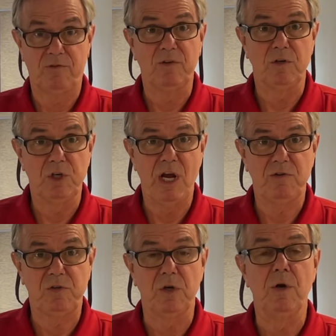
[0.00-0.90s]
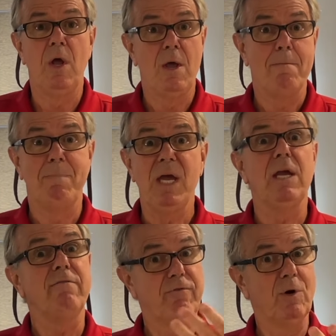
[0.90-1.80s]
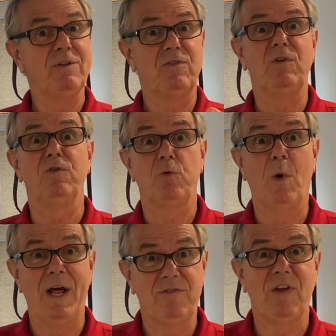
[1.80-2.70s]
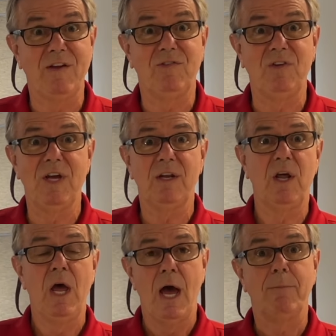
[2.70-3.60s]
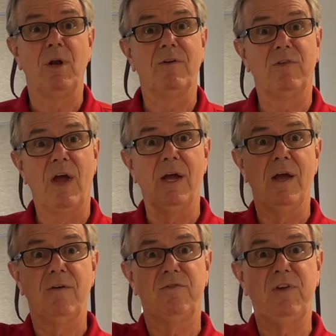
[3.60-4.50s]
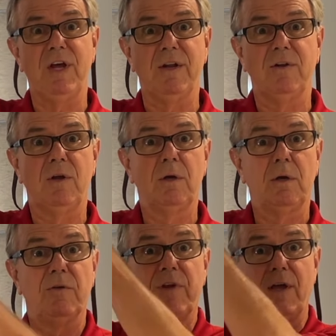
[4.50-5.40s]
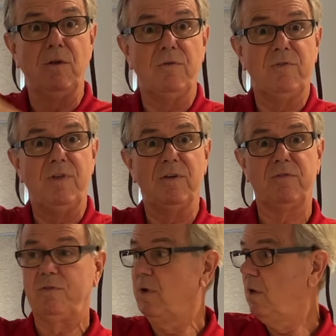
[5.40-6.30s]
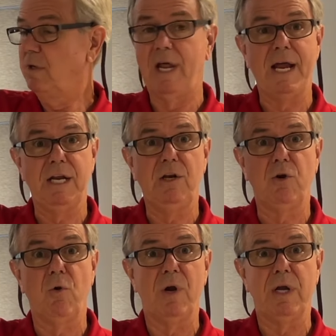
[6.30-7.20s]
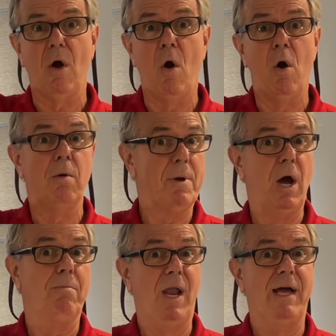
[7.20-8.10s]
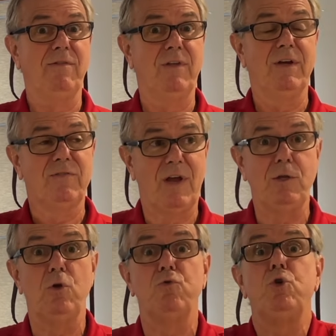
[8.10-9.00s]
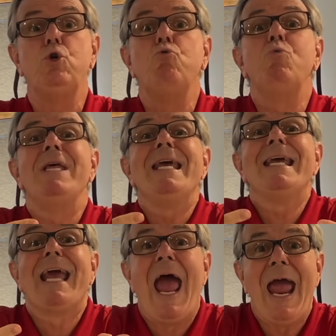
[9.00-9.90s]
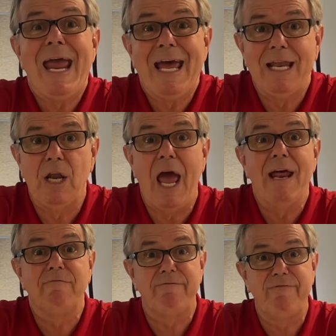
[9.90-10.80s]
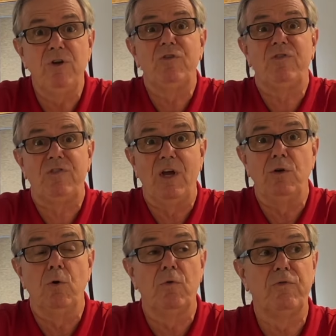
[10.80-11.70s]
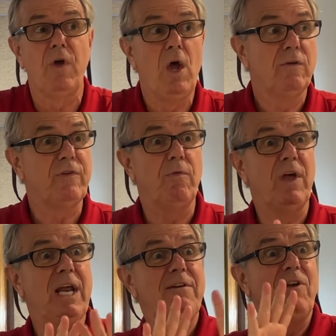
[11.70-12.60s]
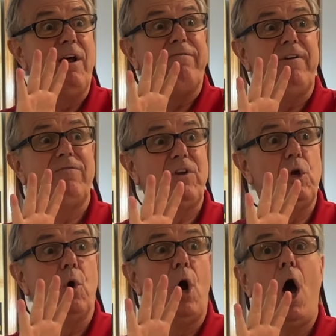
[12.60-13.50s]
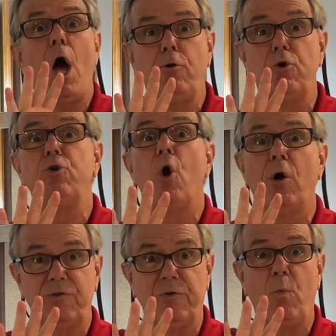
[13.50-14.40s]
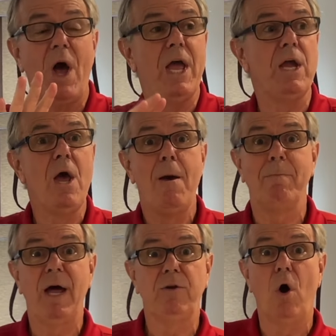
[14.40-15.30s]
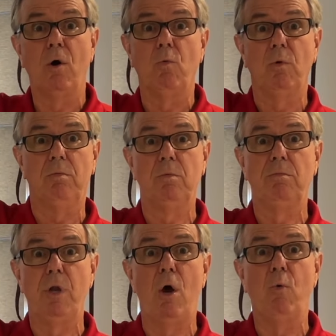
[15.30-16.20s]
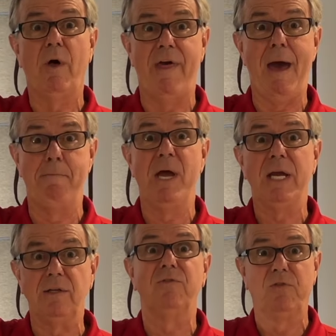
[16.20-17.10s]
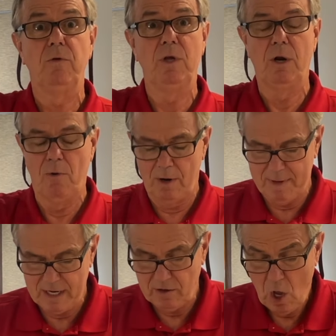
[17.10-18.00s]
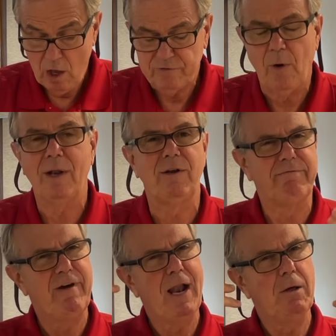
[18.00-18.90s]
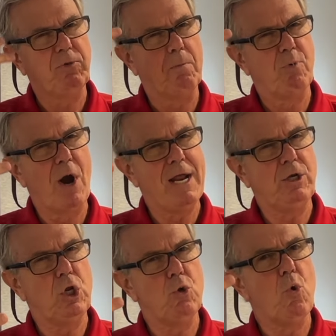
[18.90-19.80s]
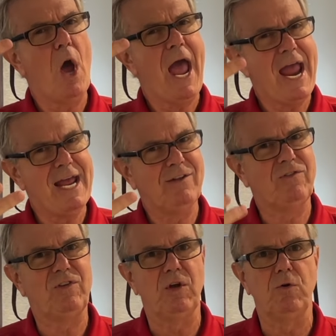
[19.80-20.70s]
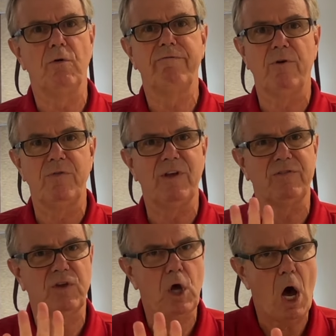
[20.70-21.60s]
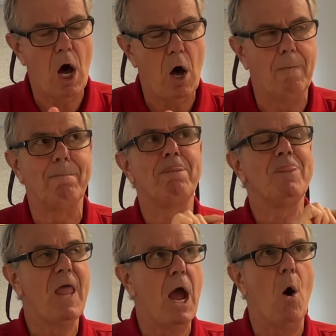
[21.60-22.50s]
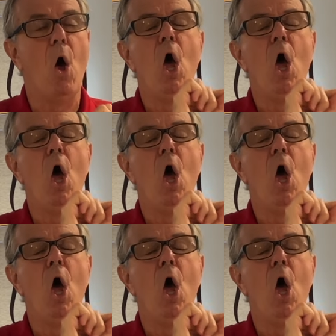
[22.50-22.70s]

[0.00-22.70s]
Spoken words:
a suggestion. B, for instance, when I say sit, I'm going to say sit, because I use this 90 degree arm up like this. I use unique hand and foot signals so that even at 50 or 100 yards away, my dog will know what that means. You know what I mean? So I developed a brand new hand signal for this calm. Now,